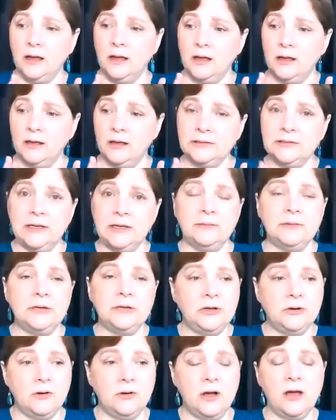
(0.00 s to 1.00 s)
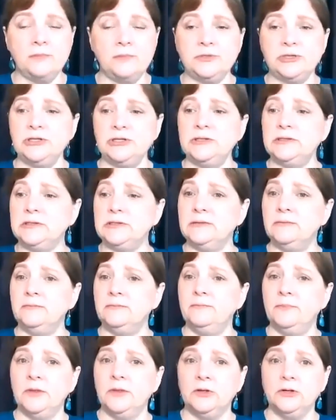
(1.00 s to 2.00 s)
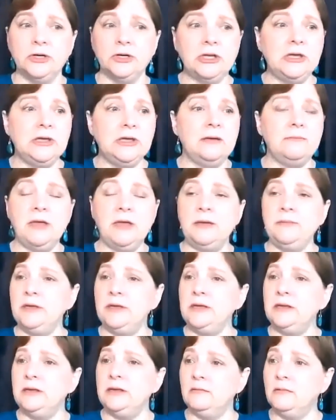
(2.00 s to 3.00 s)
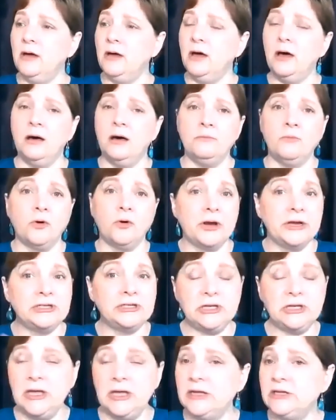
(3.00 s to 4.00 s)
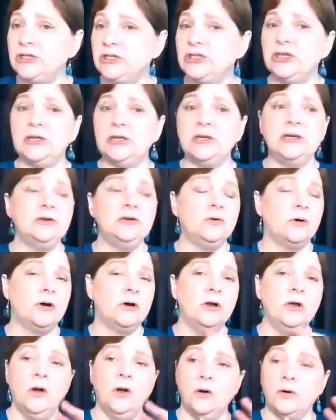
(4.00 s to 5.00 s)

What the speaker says: examining your options, looking at maybe more education or